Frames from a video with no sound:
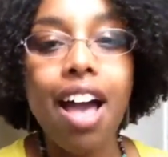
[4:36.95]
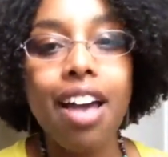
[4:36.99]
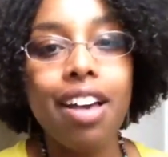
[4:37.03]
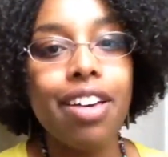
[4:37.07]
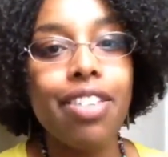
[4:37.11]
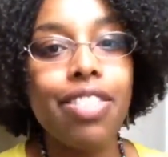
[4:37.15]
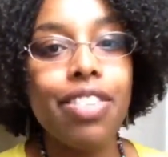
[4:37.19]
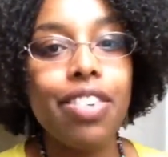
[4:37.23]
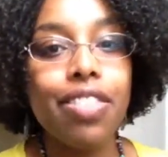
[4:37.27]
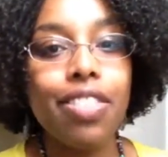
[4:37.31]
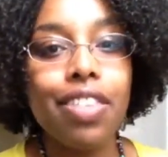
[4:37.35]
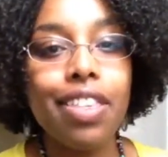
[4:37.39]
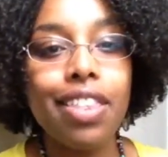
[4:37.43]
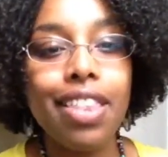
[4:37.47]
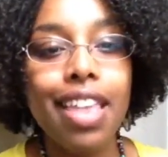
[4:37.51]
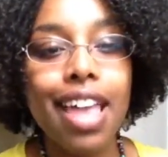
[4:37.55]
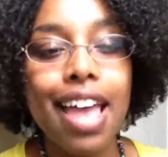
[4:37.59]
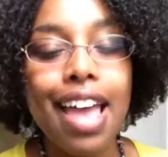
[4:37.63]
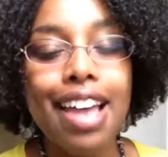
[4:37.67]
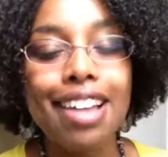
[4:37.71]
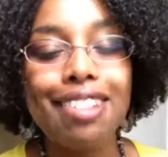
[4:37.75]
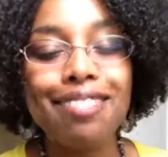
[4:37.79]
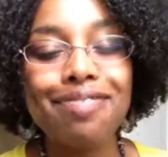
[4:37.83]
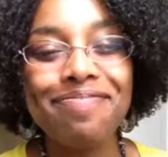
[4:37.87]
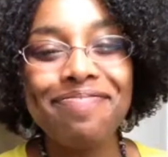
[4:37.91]
other than
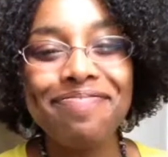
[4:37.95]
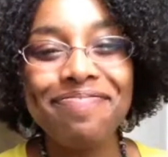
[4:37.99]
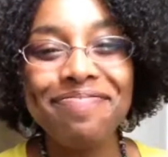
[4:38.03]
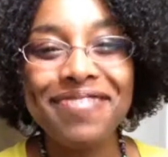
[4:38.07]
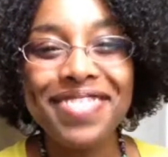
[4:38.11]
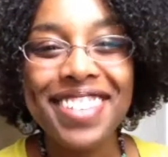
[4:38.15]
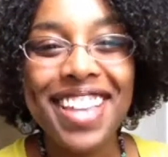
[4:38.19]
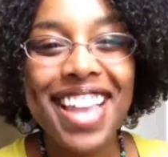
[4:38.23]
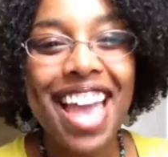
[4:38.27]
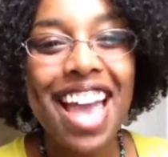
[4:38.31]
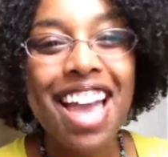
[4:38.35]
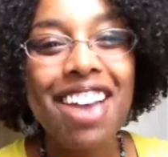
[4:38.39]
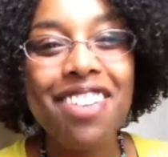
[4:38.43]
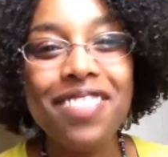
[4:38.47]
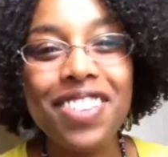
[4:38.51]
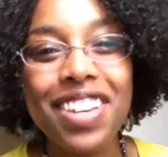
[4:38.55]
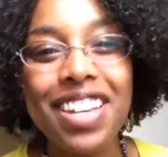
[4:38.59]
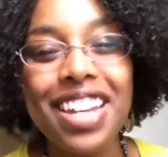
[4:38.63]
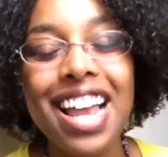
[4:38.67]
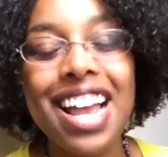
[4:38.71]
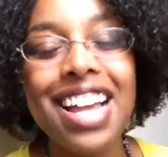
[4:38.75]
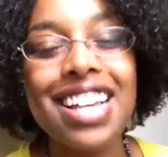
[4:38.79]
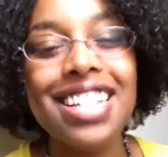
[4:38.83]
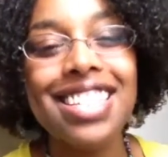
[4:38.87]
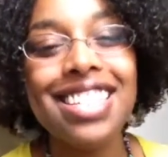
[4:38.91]
that, have a
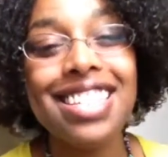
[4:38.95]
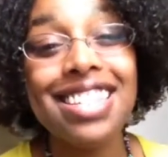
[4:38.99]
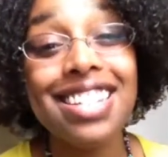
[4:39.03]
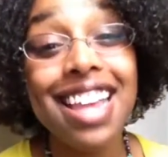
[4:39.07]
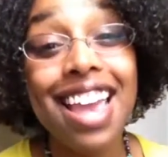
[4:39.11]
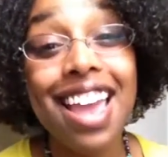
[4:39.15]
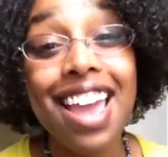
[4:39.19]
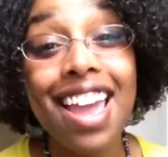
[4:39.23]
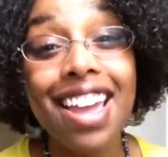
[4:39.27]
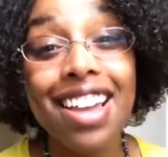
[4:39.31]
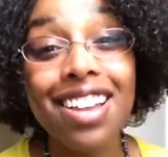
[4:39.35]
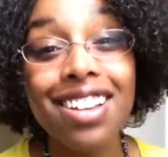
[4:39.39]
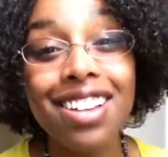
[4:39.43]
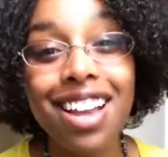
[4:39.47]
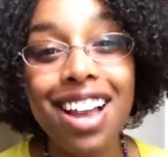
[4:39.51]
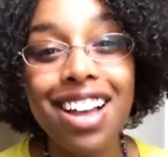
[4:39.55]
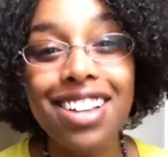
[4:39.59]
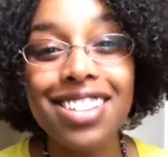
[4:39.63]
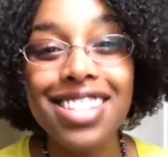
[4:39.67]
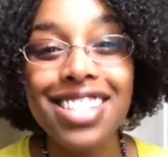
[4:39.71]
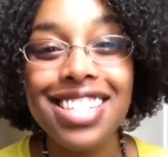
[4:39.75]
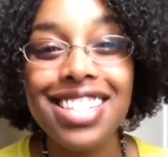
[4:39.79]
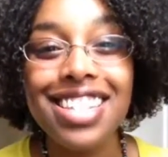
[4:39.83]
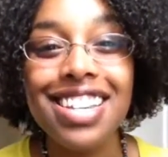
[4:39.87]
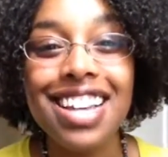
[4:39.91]
nice day. I'll
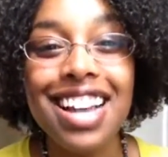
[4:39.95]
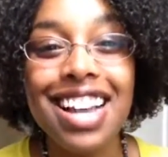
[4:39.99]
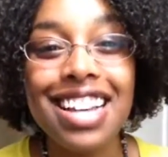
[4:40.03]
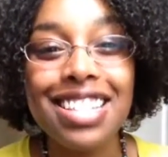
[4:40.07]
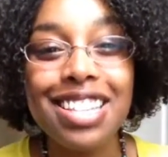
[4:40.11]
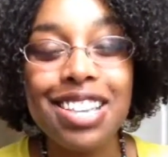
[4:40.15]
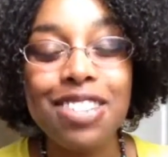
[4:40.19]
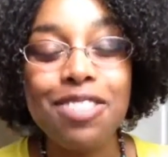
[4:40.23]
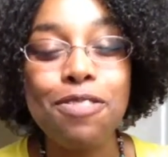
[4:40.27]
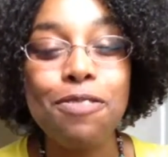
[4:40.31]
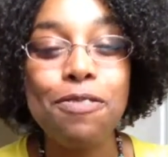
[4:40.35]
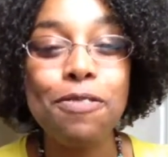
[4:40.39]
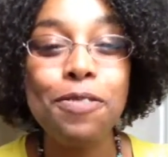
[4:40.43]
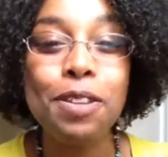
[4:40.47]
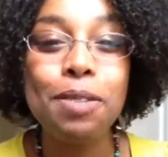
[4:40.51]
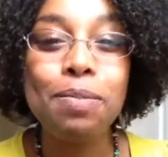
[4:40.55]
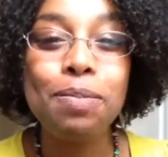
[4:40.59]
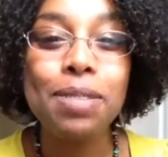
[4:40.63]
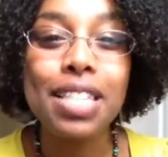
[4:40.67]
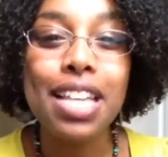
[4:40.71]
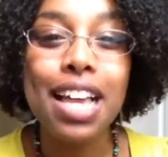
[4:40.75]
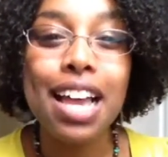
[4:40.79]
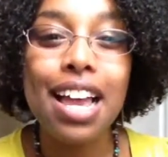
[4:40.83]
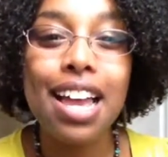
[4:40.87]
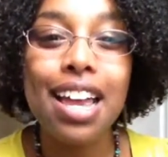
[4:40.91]
see you guys on the flip
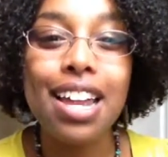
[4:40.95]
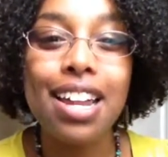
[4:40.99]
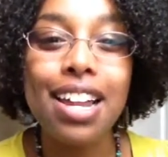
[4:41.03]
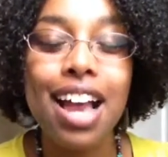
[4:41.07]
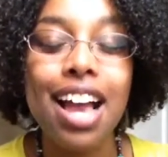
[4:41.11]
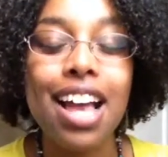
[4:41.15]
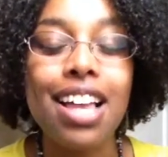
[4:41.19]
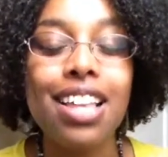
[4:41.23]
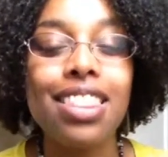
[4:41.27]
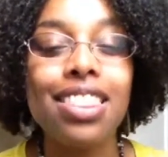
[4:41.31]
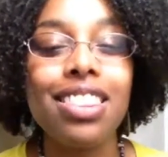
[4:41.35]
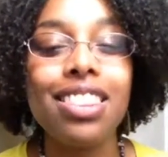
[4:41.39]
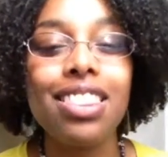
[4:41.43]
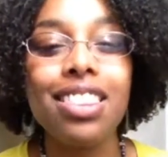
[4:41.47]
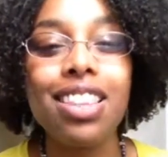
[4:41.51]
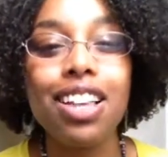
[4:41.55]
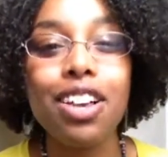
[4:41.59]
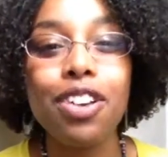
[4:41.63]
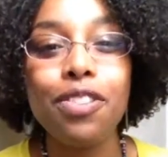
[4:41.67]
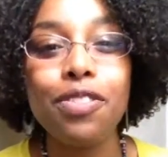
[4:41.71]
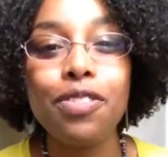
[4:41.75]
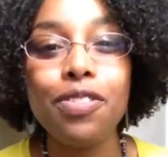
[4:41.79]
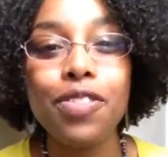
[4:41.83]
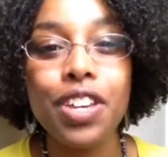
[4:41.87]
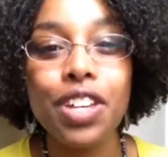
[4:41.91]
side. I
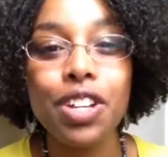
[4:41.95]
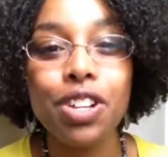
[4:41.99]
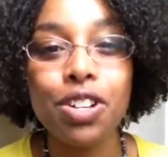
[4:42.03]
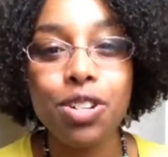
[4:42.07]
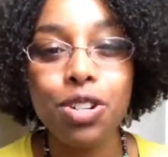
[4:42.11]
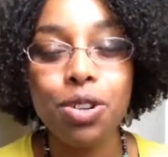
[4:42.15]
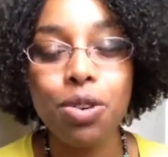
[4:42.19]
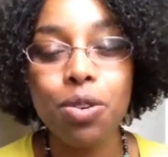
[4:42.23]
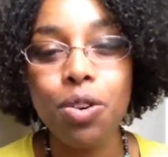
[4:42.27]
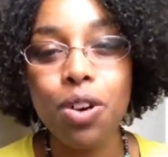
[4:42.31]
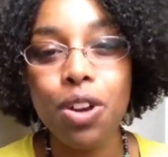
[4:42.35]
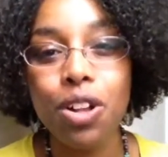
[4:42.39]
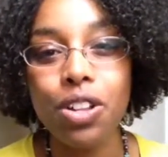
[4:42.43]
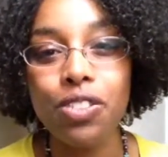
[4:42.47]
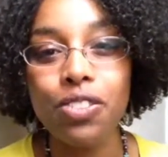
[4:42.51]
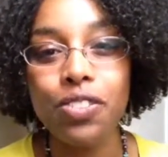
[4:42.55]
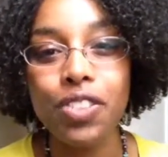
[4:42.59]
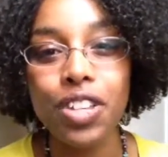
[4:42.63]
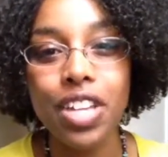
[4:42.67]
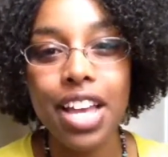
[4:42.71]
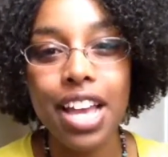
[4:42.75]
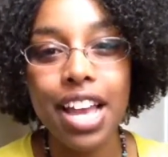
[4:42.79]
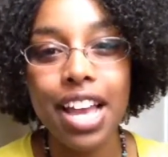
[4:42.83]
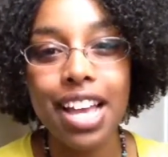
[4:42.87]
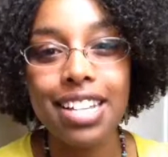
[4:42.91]
love and adore all of
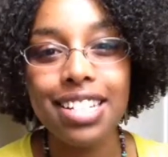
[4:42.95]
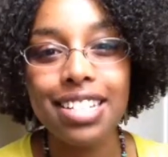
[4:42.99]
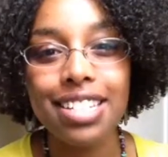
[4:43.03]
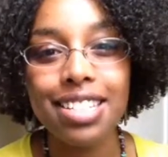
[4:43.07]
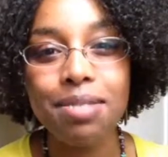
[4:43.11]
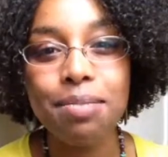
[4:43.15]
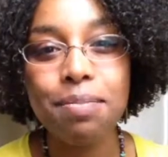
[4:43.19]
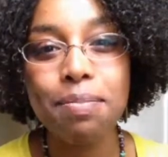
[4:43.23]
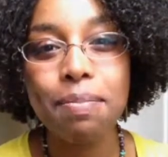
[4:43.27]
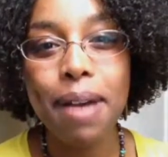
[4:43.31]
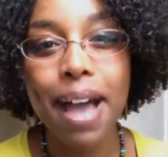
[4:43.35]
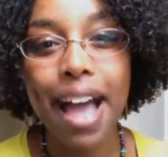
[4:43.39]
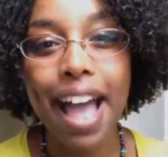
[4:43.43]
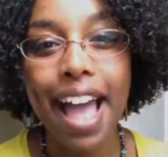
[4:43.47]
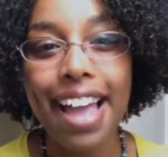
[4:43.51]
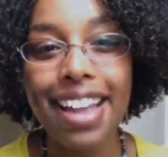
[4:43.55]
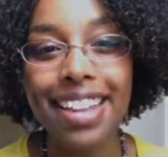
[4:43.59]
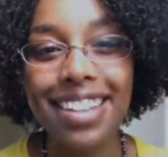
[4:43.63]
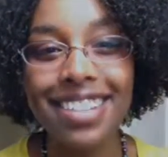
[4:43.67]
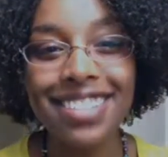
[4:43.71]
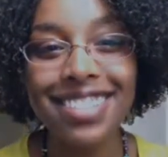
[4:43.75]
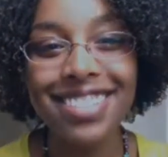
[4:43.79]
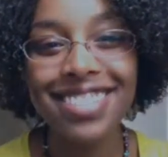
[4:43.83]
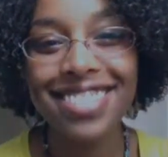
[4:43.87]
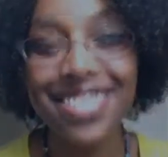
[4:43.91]
you guys. Bye.